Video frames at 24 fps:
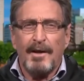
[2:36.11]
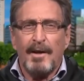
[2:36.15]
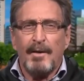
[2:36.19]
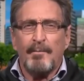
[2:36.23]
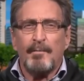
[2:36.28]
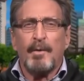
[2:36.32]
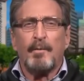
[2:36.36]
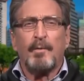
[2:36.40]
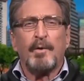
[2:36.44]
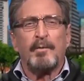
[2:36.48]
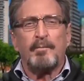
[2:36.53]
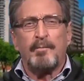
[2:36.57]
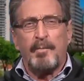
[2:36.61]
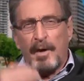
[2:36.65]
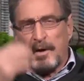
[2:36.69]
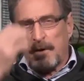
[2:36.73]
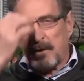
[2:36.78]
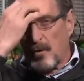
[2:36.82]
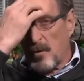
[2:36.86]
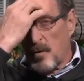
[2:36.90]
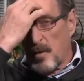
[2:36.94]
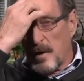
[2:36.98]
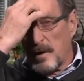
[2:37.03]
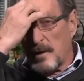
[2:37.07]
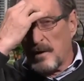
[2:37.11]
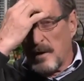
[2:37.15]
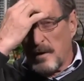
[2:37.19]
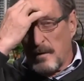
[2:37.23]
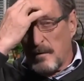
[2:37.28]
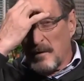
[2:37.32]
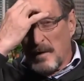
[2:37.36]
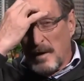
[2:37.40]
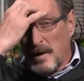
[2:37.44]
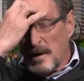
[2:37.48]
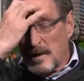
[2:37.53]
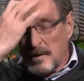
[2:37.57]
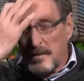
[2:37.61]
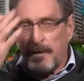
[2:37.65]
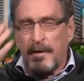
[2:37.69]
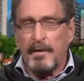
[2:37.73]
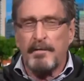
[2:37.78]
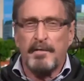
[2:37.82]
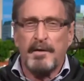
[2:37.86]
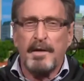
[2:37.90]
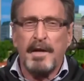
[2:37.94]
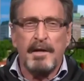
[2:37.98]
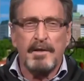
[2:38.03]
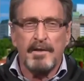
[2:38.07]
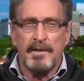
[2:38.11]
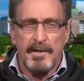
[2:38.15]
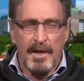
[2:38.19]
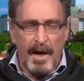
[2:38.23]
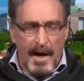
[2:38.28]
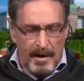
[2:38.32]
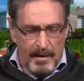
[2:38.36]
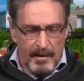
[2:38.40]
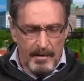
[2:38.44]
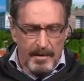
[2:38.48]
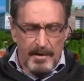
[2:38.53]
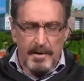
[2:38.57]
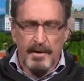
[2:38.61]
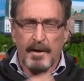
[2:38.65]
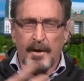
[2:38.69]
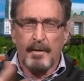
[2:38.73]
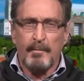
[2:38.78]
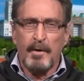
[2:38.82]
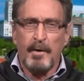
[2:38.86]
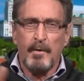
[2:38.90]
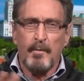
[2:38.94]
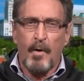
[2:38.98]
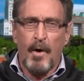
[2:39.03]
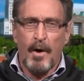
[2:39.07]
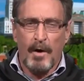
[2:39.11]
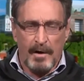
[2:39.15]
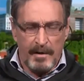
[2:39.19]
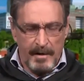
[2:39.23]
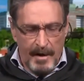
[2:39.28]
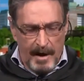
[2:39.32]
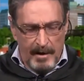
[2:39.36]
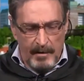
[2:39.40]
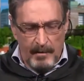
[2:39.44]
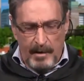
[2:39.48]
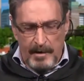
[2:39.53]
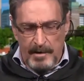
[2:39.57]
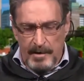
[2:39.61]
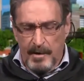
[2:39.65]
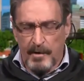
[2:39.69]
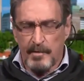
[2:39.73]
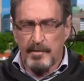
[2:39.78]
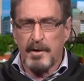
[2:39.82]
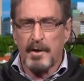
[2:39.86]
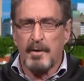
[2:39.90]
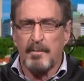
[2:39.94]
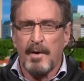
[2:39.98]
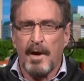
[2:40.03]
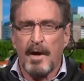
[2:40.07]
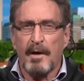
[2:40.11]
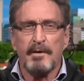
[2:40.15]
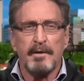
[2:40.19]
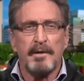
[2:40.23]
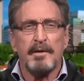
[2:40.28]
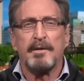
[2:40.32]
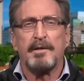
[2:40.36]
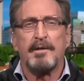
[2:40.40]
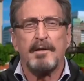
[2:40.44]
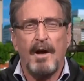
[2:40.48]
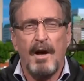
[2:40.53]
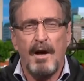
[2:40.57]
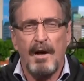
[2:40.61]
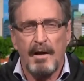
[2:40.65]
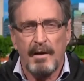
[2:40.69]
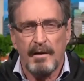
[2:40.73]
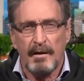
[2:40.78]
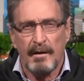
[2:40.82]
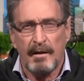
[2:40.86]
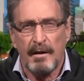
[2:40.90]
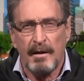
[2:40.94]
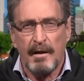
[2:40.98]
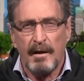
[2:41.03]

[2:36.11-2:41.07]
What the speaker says: But with Bitcoin, it's 15 seconds. Give me your wallet address, here's the amount, done.